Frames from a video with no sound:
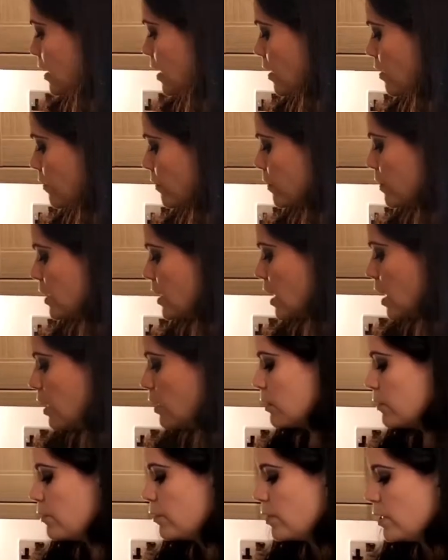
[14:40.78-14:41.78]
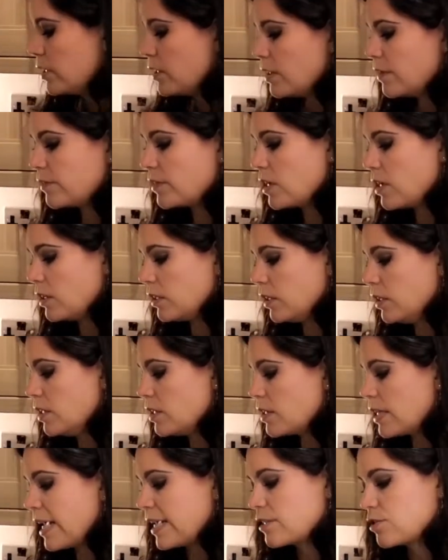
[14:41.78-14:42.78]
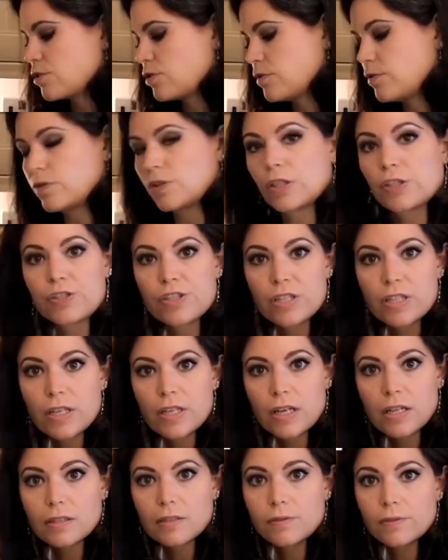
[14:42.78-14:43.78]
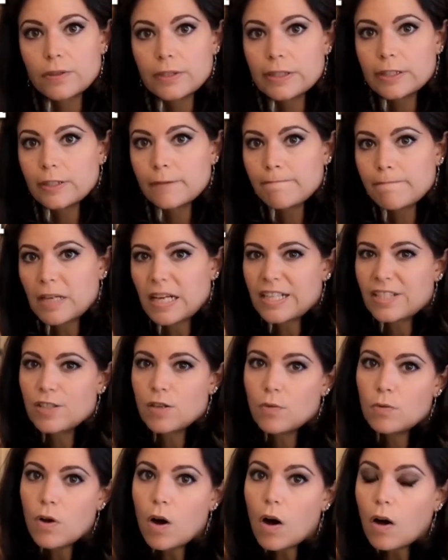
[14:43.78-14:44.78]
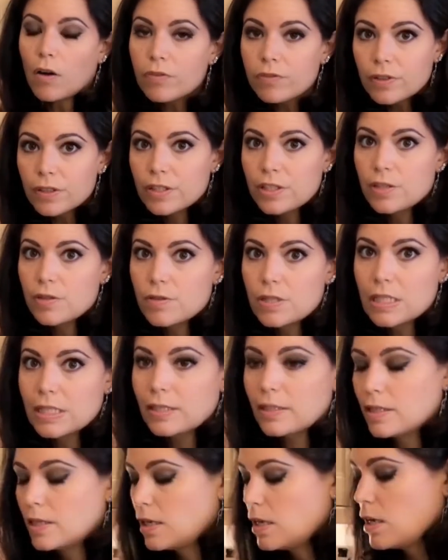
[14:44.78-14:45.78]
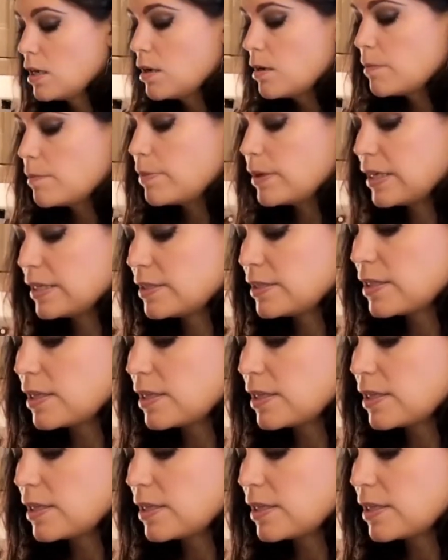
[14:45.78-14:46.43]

Now for the olive oil, I've got here extra virgin olive oil. I don't often use it, But